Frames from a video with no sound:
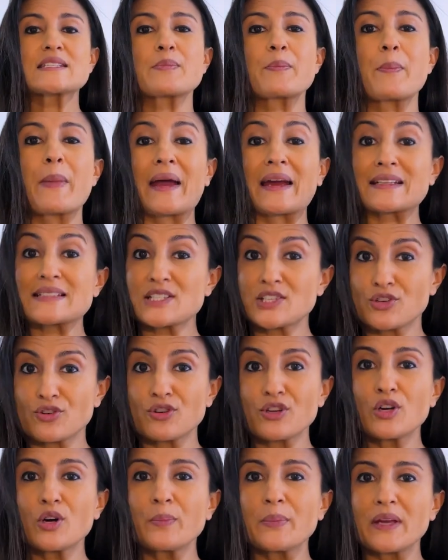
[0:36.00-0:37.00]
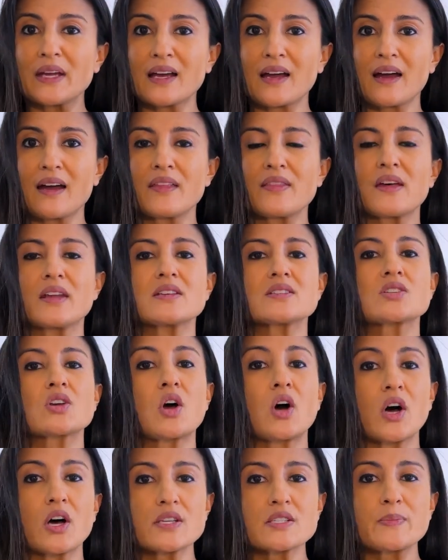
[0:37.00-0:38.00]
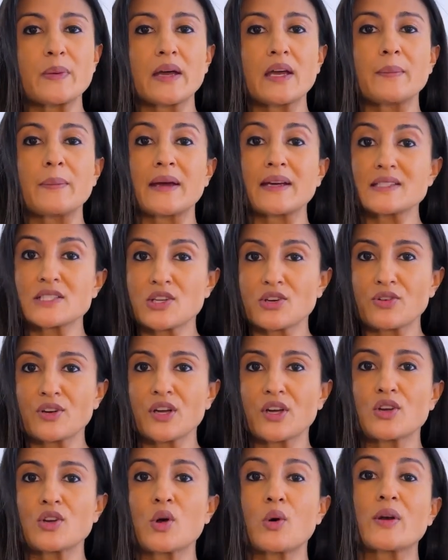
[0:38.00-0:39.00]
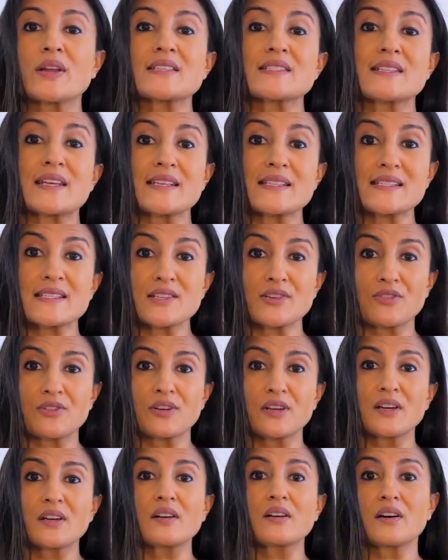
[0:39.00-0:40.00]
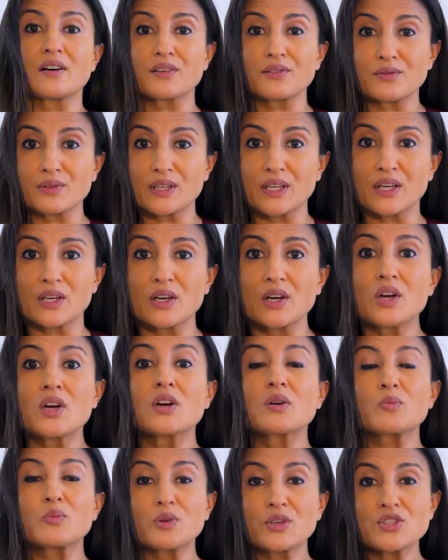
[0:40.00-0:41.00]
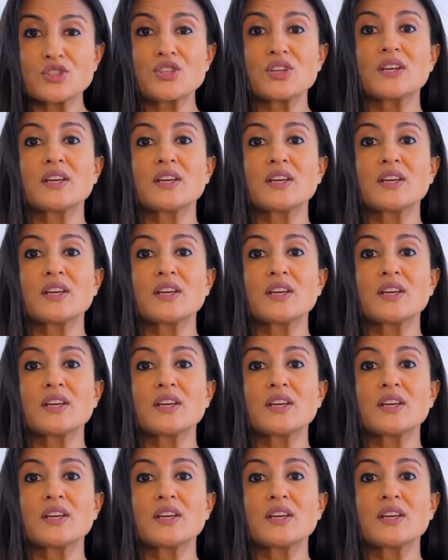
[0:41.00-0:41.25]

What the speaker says: bacterial pink eye that is caused by a bacteria known as Neisseria gonorrhea, which,